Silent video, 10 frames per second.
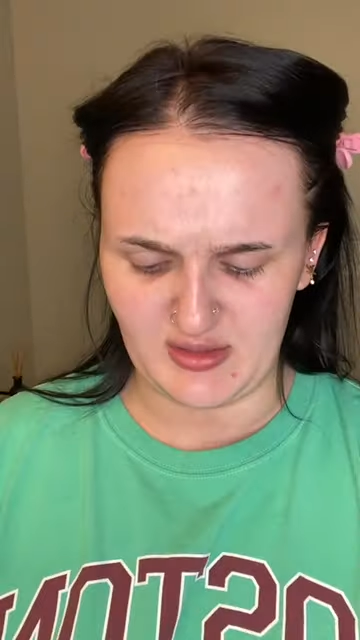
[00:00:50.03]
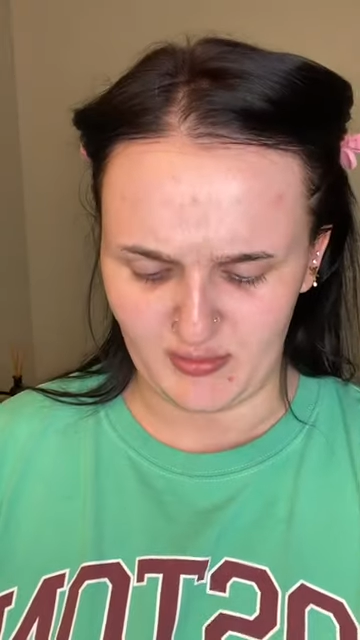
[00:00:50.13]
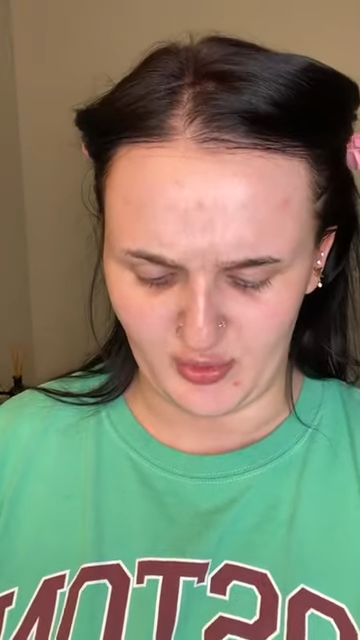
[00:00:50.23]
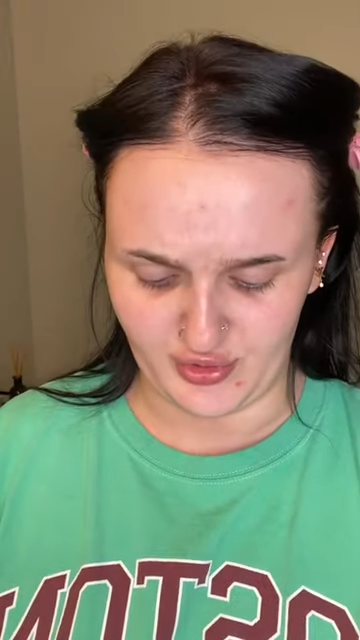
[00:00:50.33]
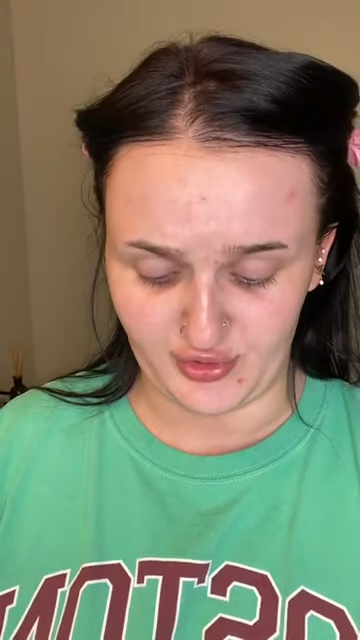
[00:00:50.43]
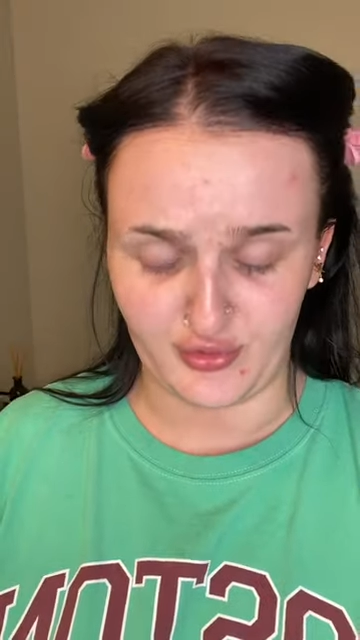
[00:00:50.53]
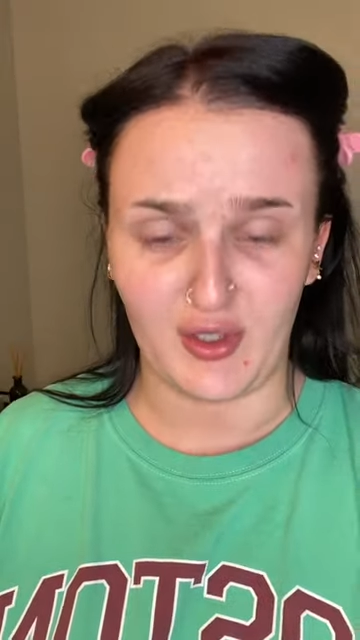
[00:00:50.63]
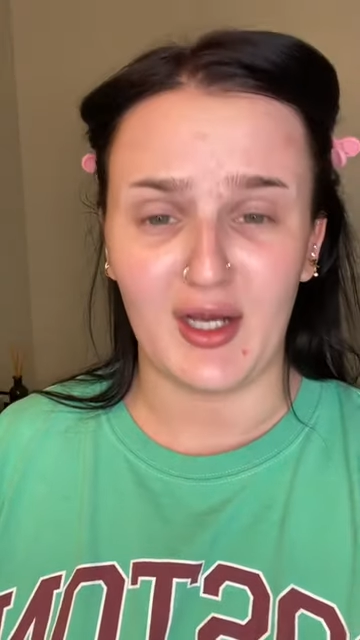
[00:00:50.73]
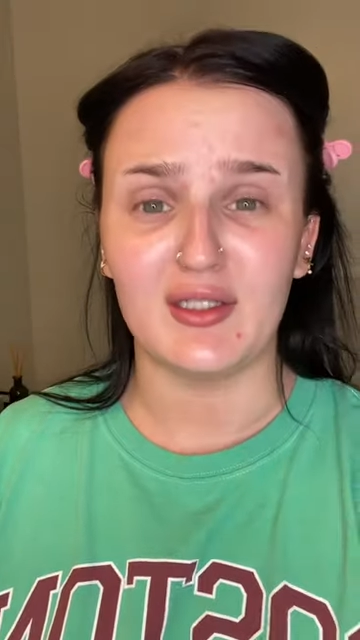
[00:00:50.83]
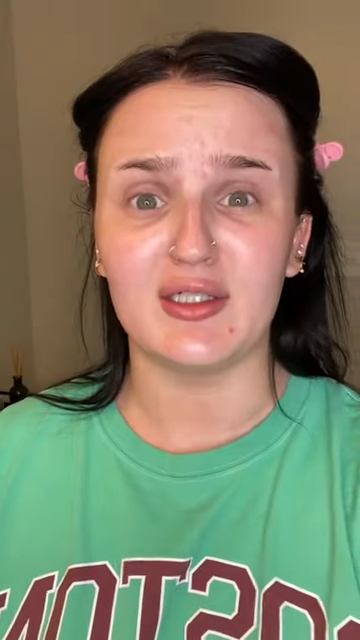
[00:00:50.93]

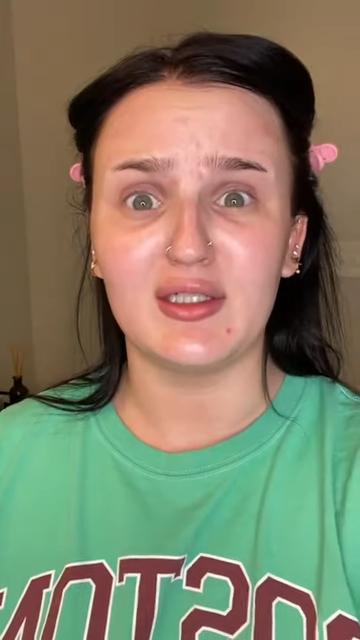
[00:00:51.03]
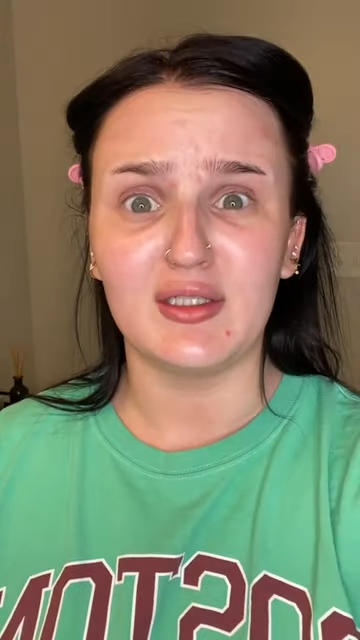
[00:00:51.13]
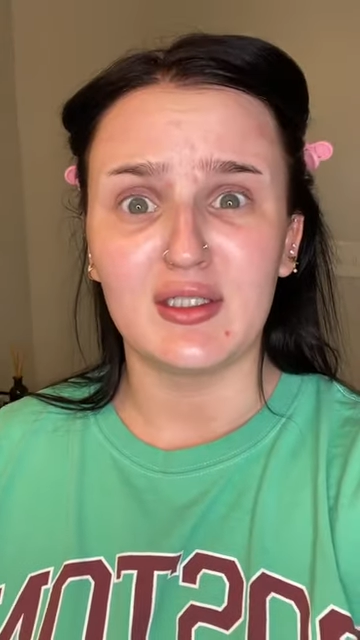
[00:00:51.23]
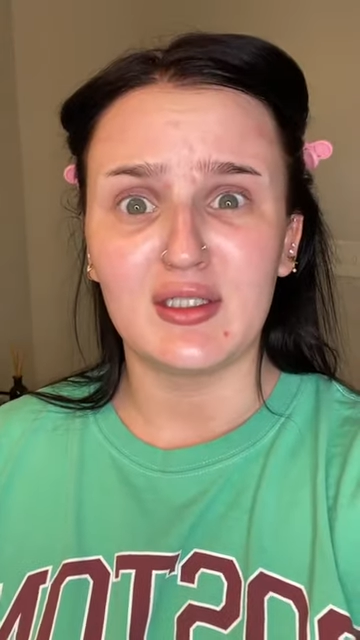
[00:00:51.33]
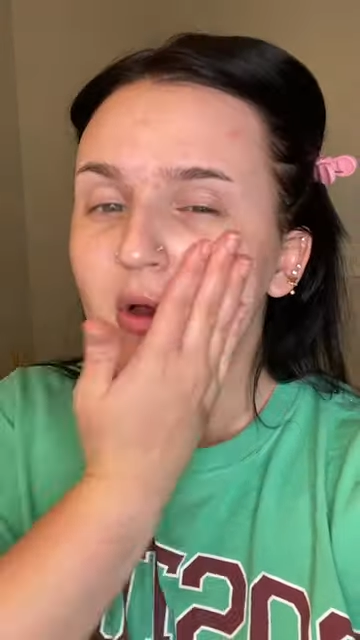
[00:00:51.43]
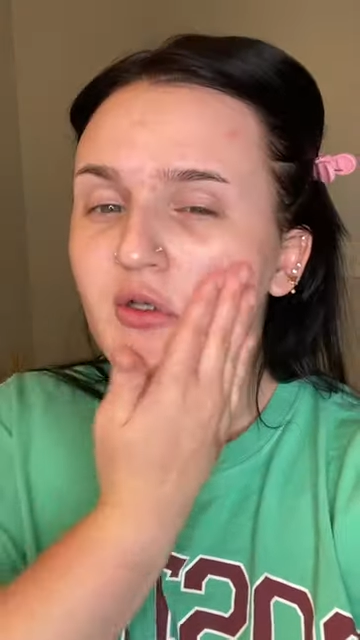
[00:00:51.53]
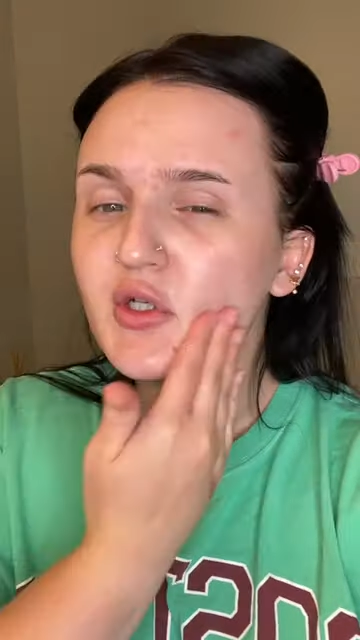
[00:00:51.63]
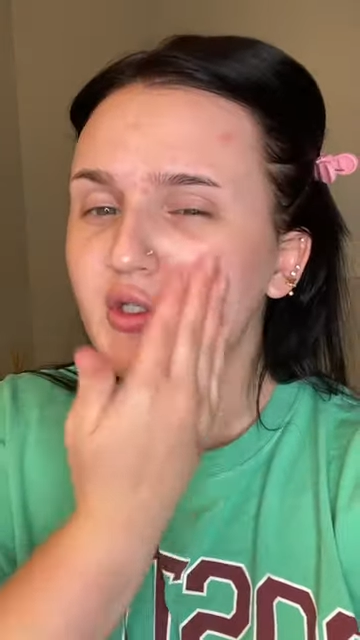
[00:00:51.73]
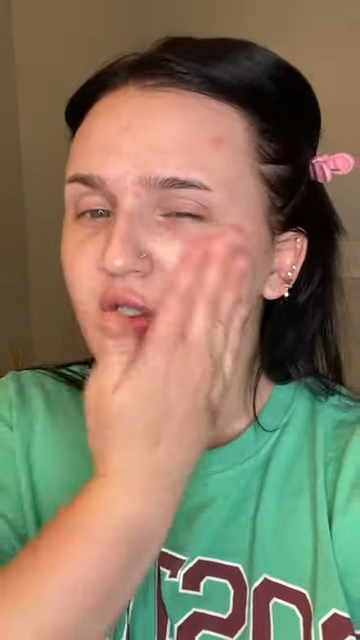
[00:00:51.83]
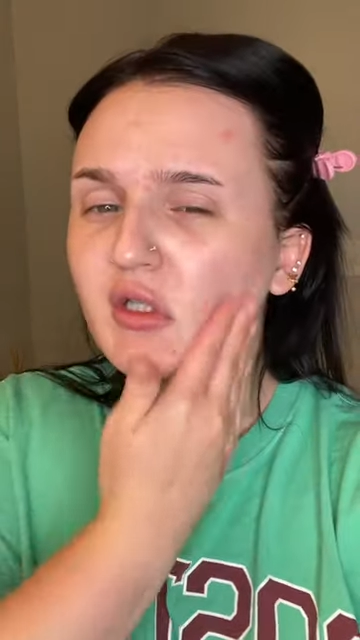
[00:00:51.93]
Moisturizer.
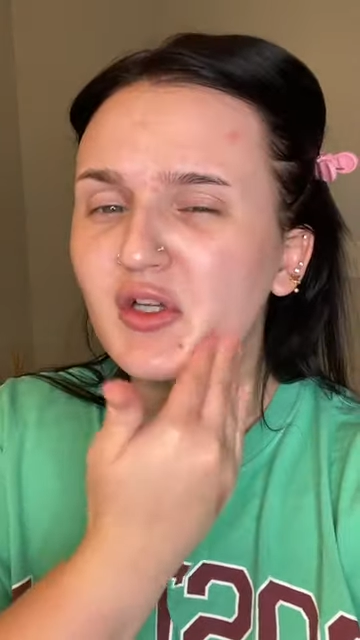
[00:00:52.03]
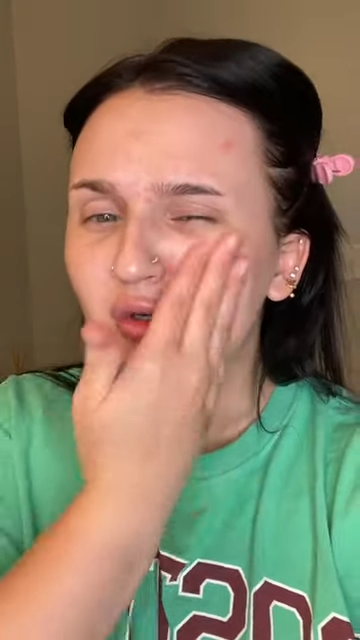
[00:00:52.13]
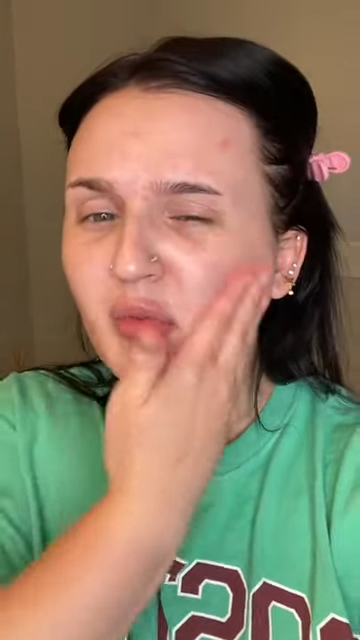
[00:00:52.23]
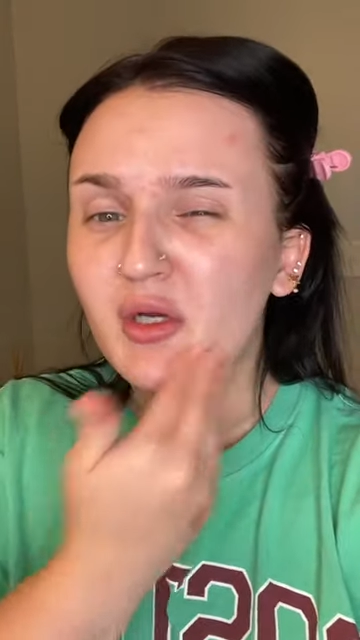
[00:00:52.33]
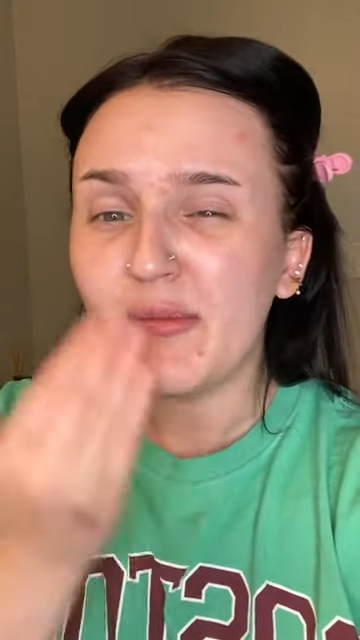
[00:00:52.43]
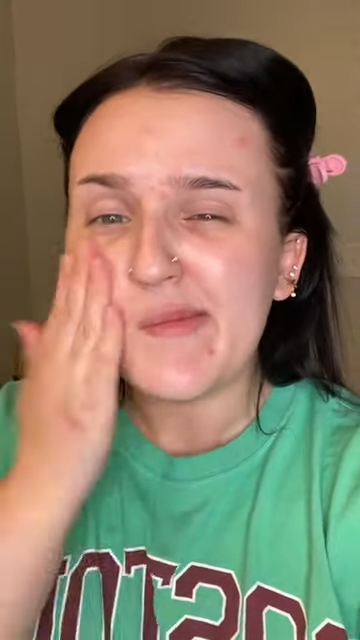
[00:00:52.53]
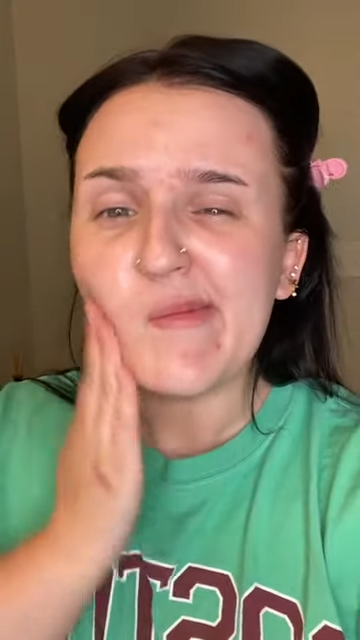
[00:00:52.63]
Just a little bit.